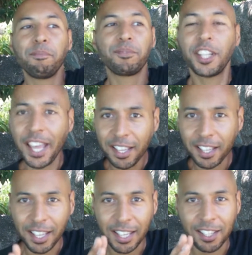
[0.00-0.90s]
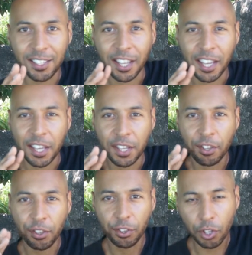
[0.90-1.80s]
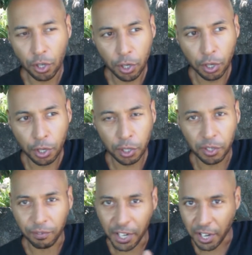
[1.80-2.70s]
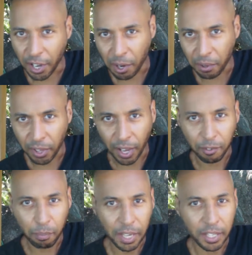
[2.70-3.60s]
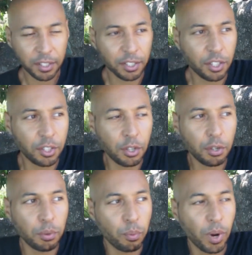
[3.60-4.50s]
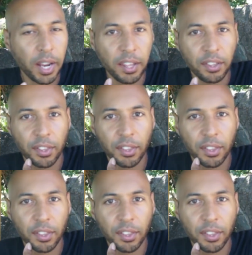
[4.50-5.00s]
Today is the third video that I've made to do with